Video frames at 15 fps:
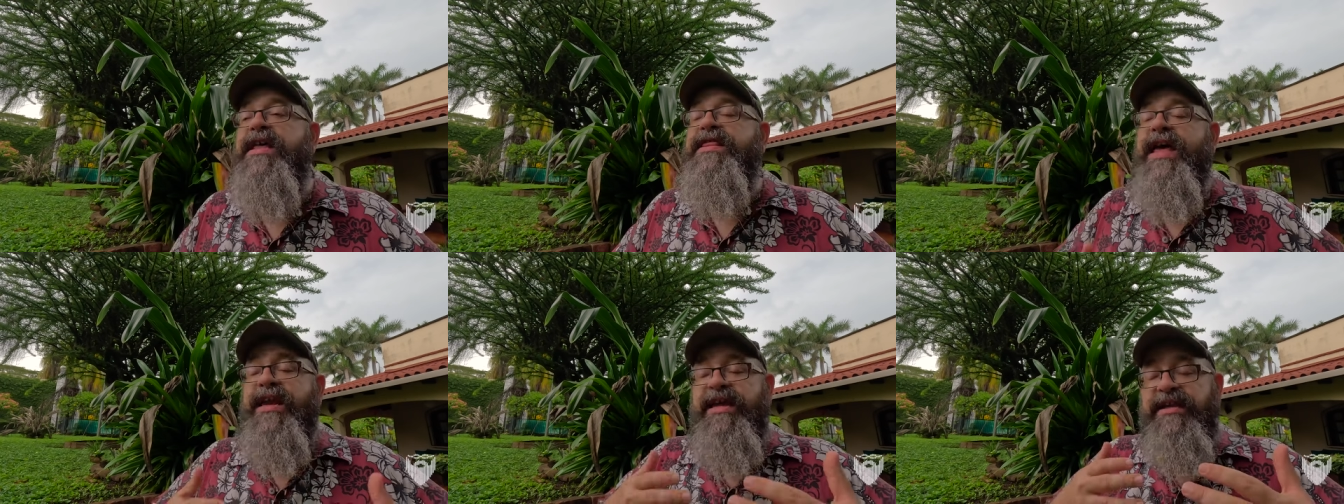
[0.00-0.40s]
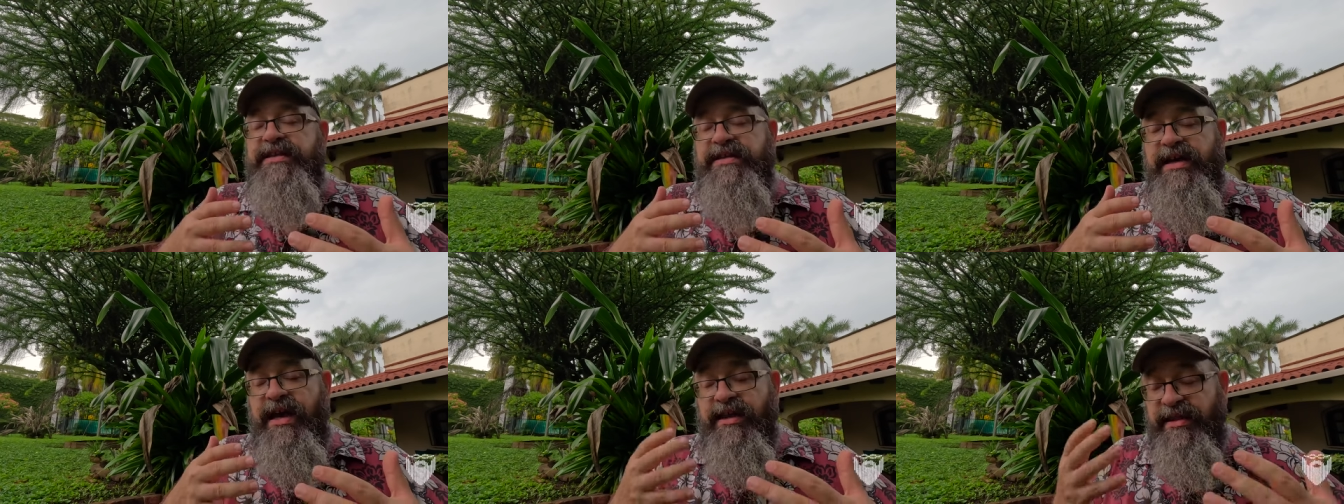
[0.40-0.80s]
that
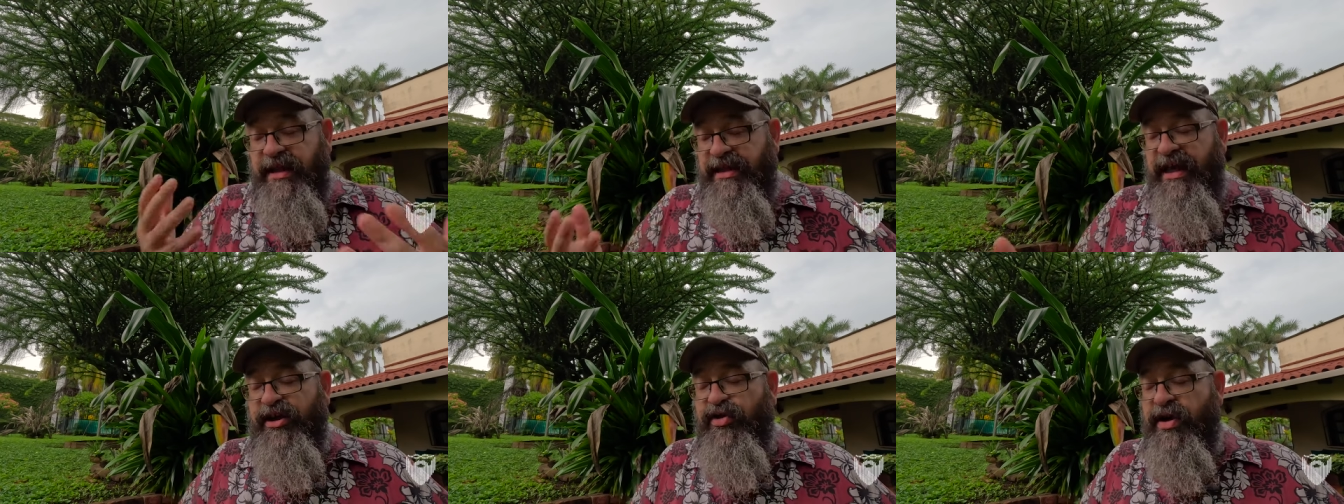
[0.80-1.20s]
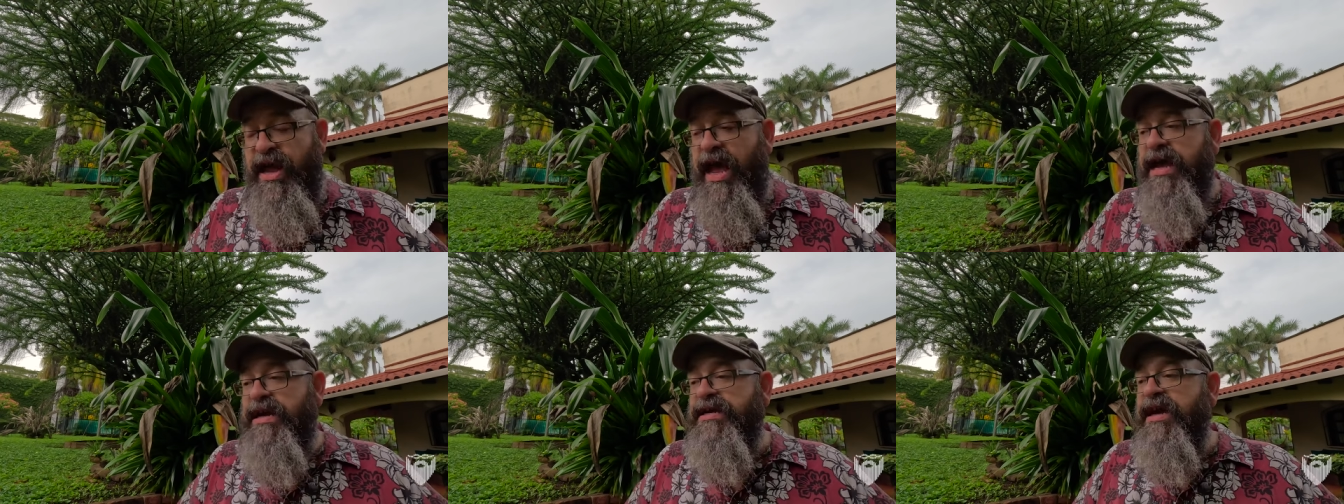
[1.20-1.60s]
it's, uh, that they
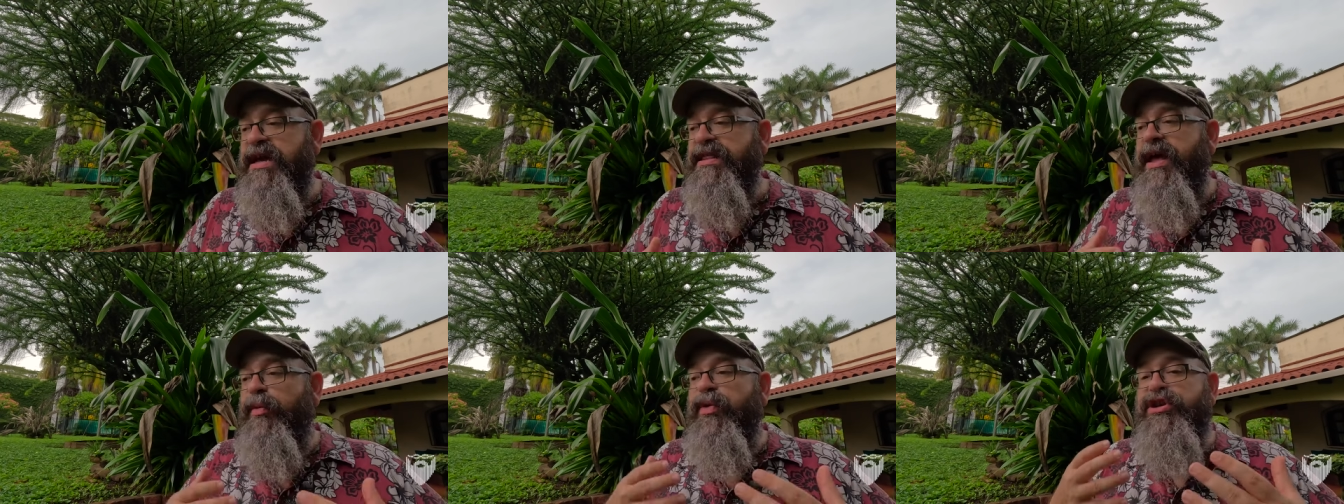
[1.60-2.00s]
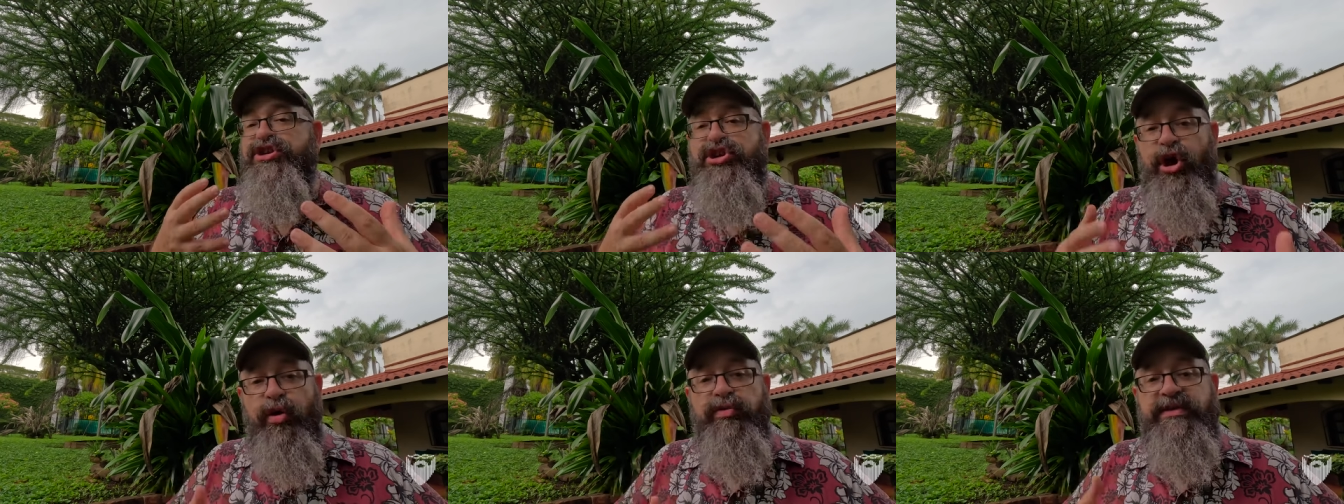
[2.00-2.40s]
create, that we
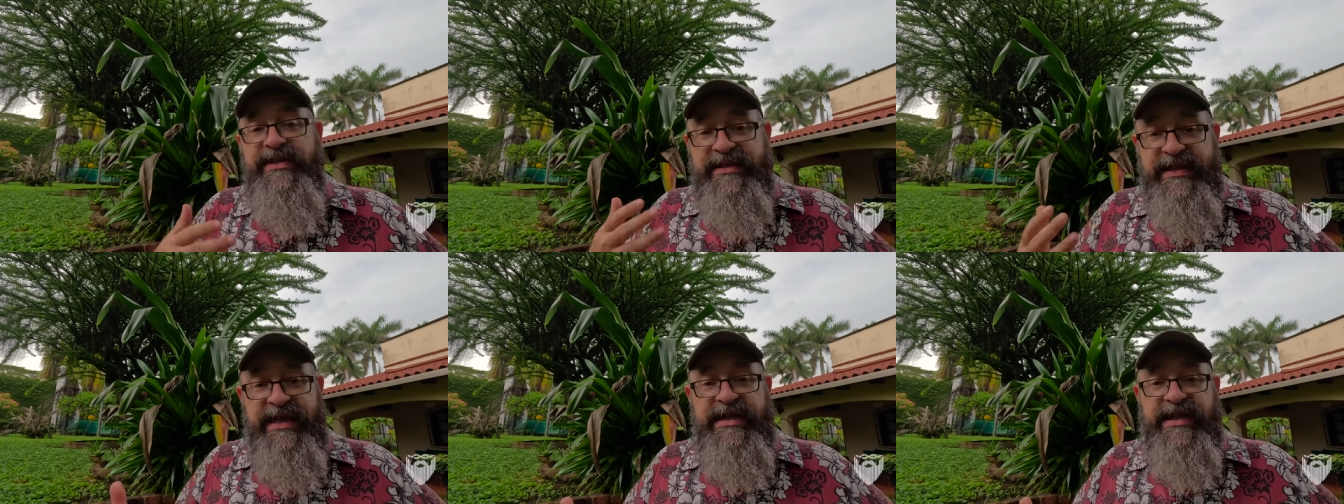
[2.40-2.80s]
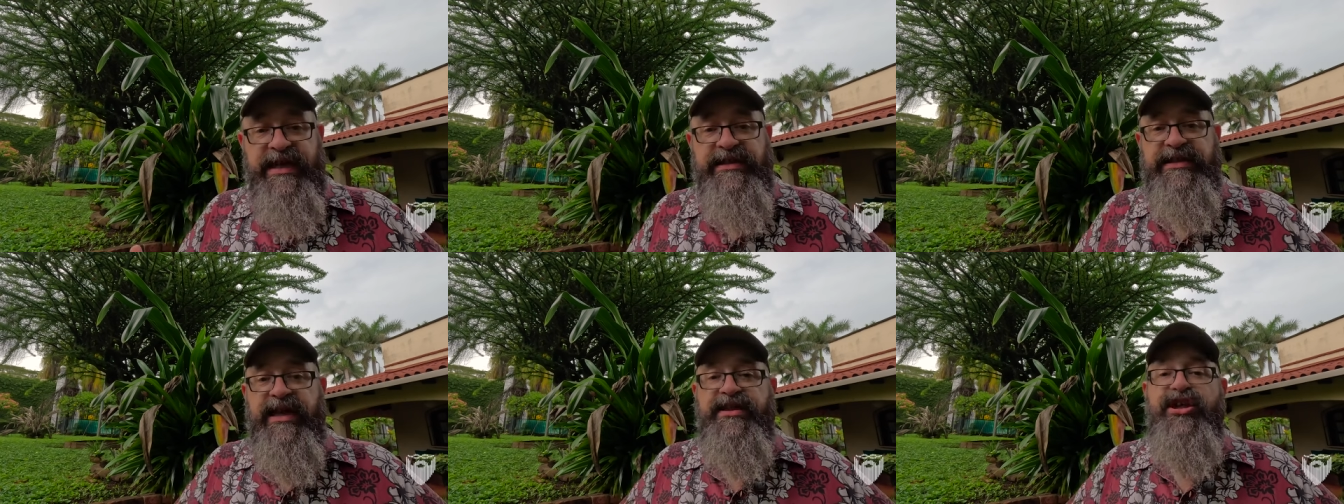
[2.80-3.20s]
don't see
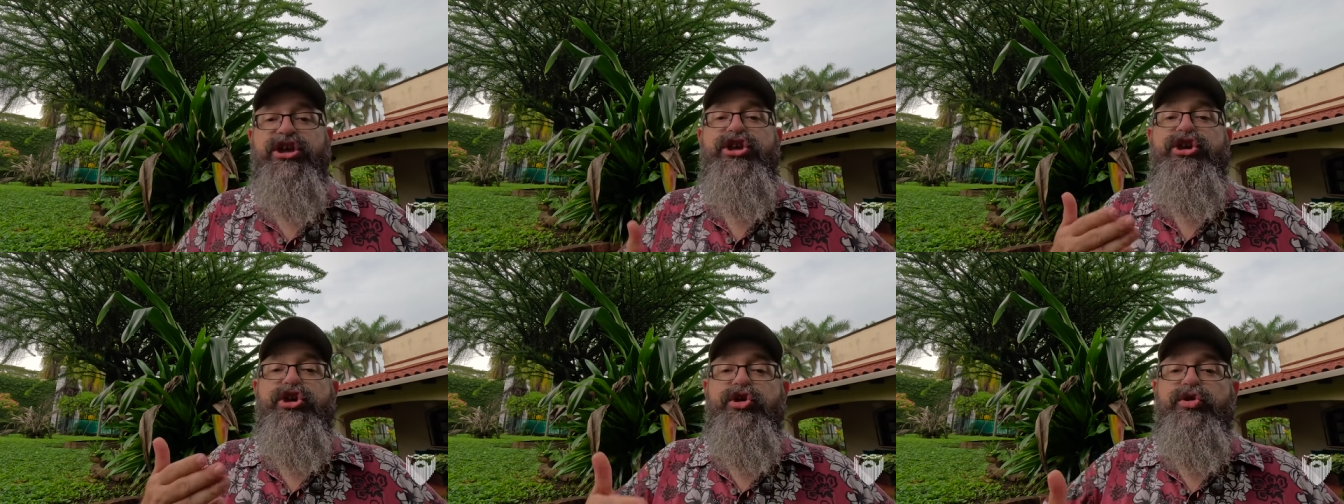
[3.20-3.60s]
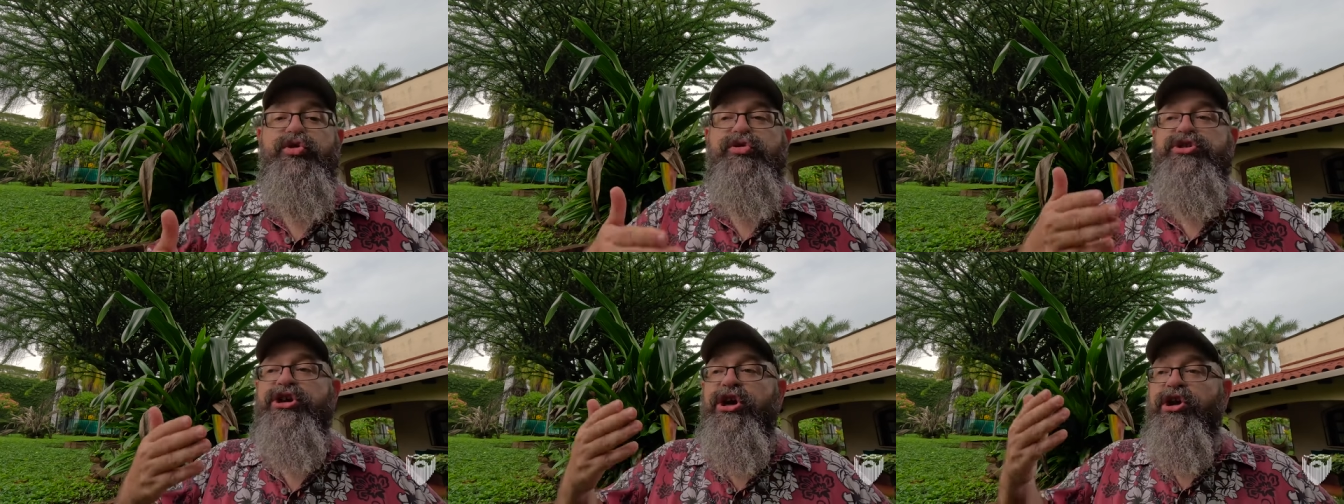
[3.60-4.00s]
things like the
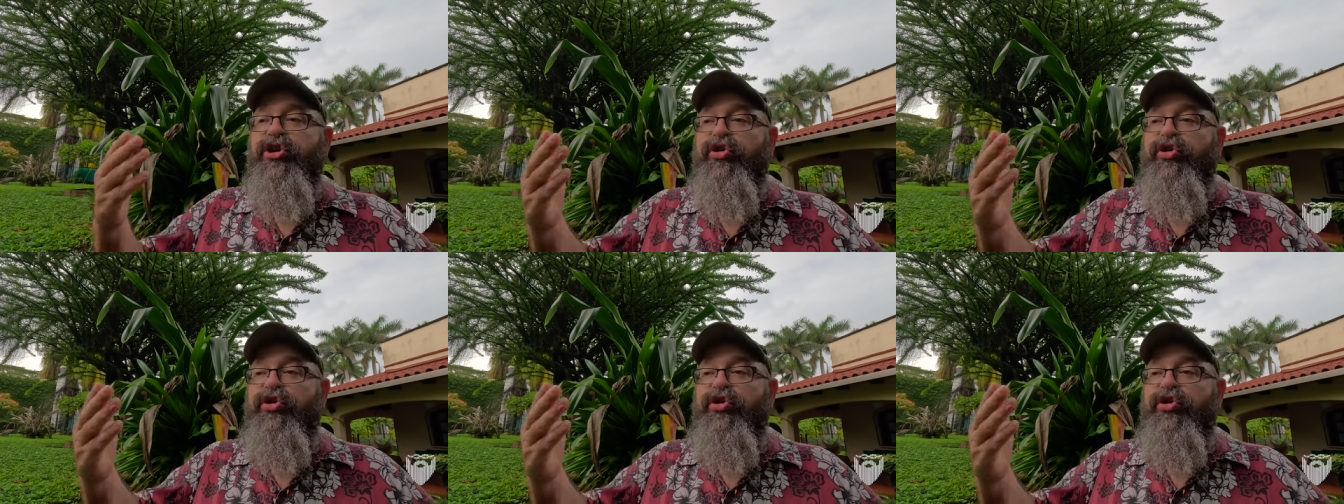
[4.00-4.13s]
huge